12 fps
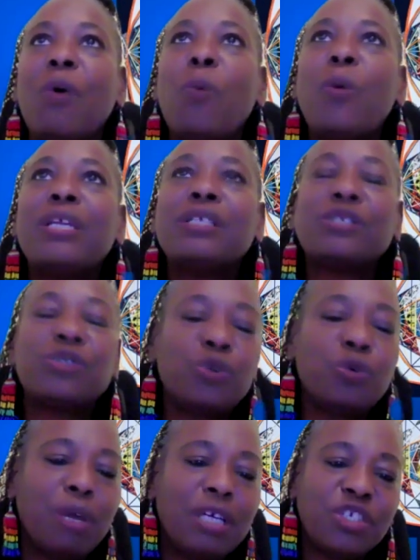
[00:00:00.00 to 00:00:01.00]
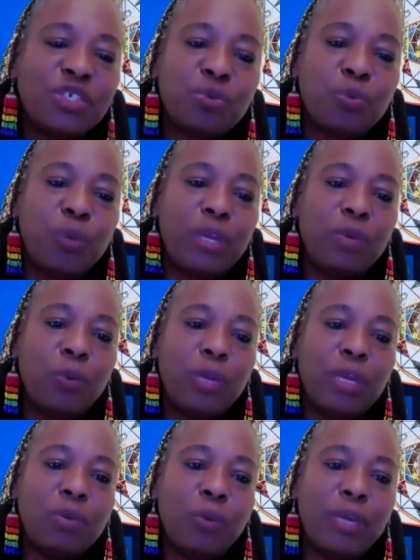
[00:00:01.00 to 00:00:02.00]
when it's too much,
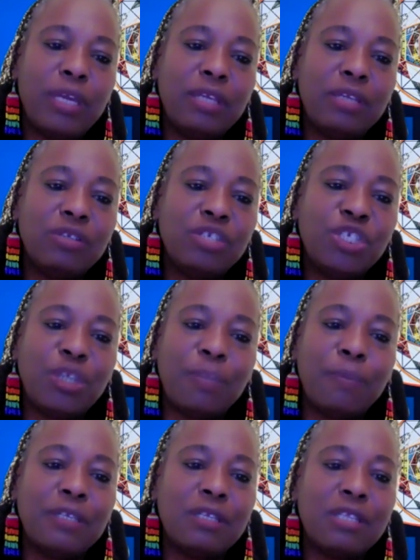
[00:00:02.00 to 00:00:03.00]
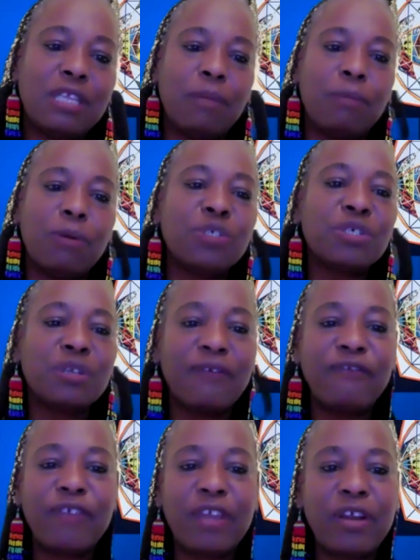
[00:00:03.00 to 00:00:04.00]
we jump into the emotion of
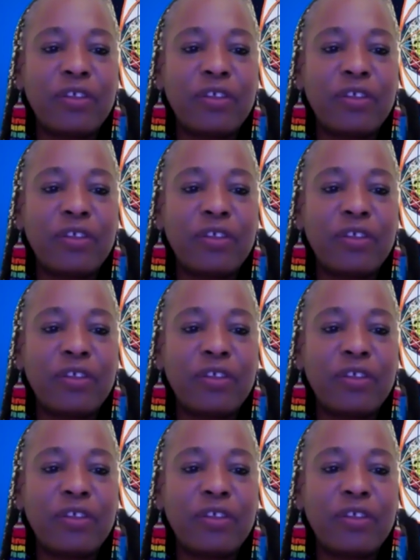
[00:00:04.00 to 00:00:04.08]
fear,